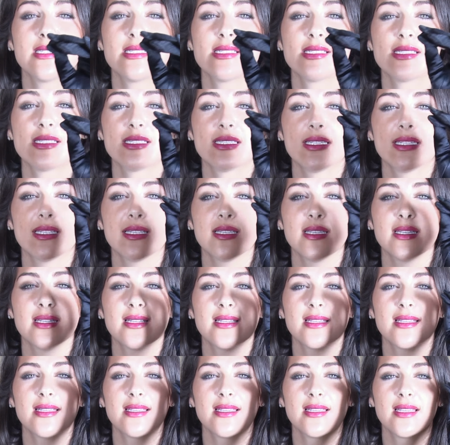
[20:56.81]

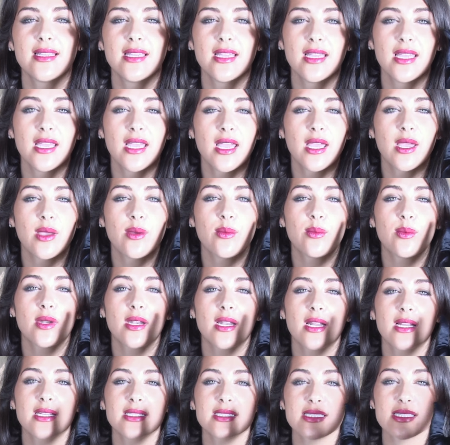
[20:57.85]
dizzy. And
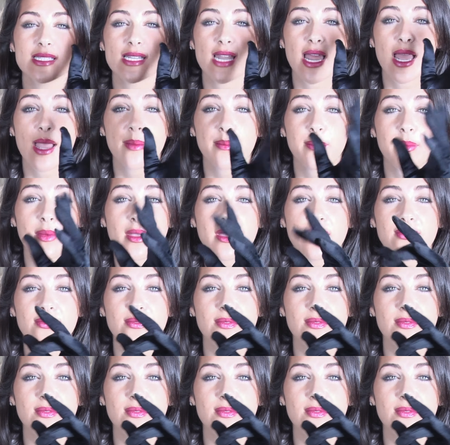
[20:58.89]
when I snap my